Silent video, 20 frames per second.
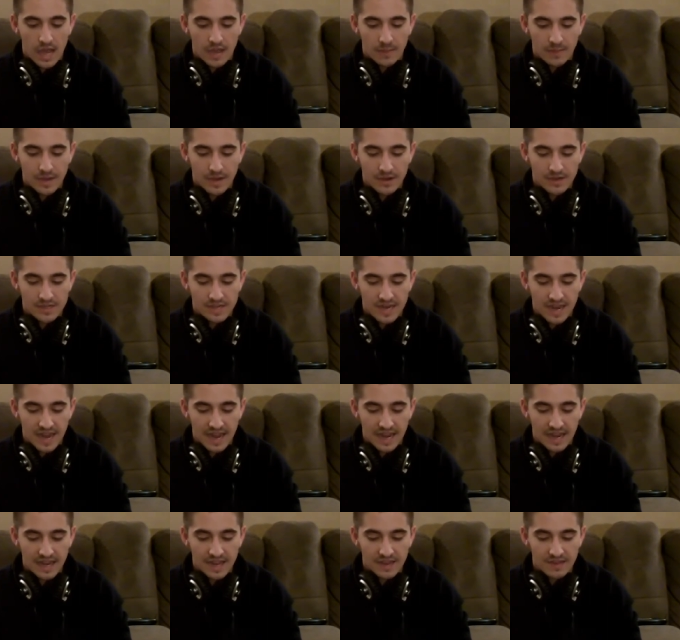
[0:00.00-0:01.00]
I appear
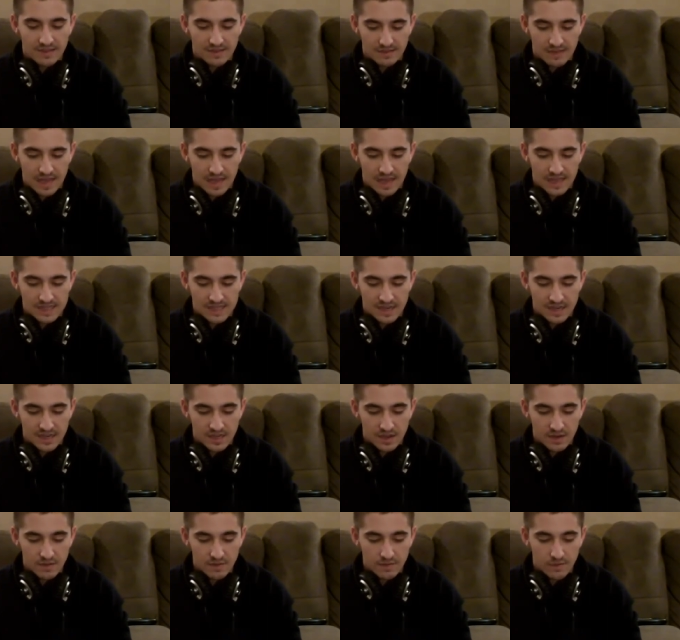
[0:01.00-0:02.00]
today as I
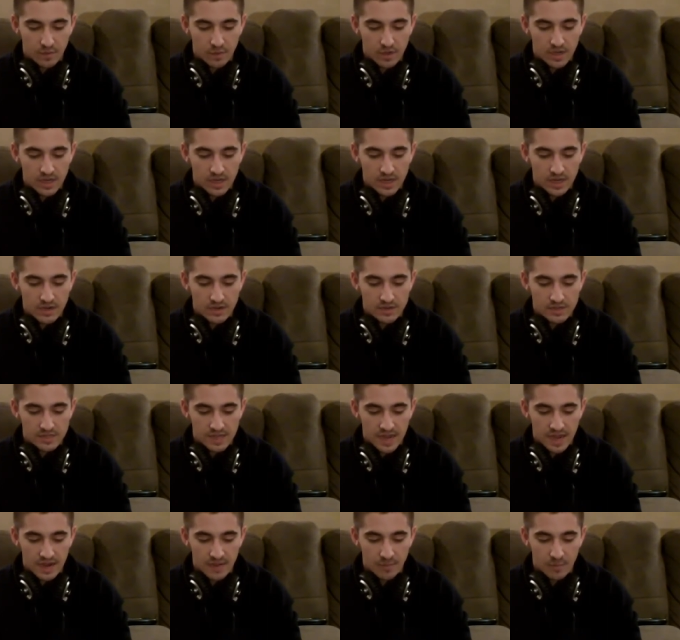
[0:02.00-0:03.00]
did forty
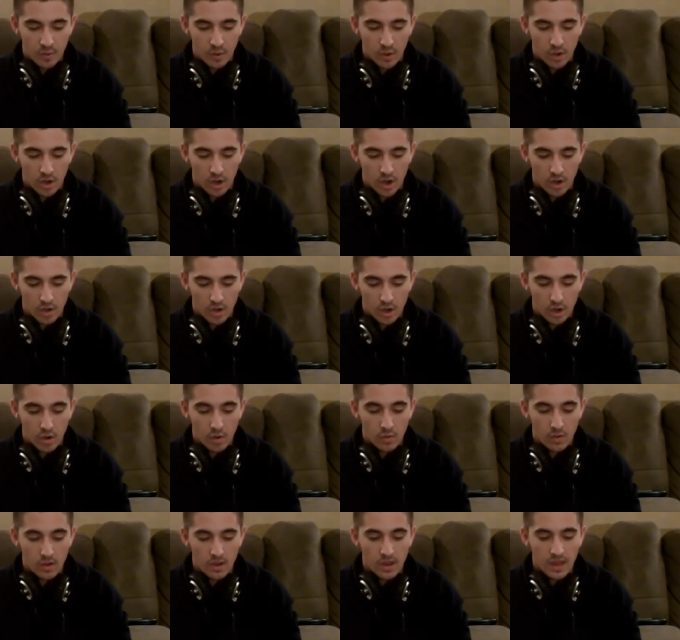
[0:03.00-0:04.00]
years and more
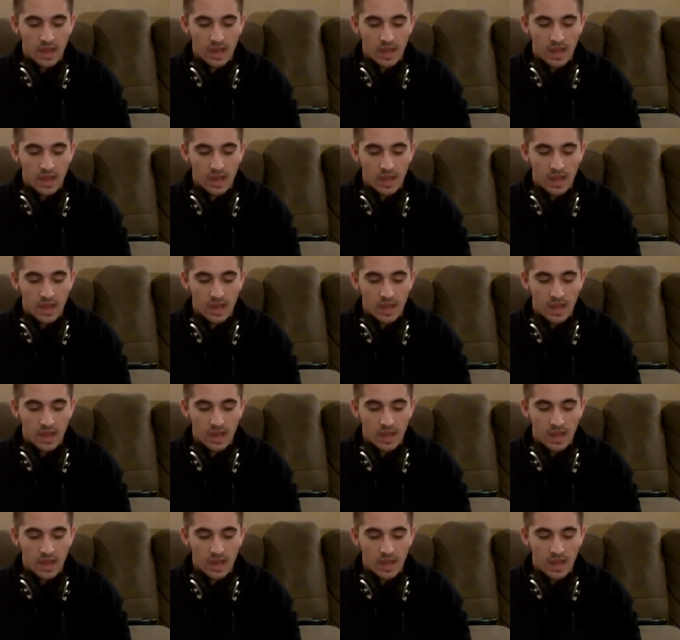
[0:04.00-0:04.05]
ago,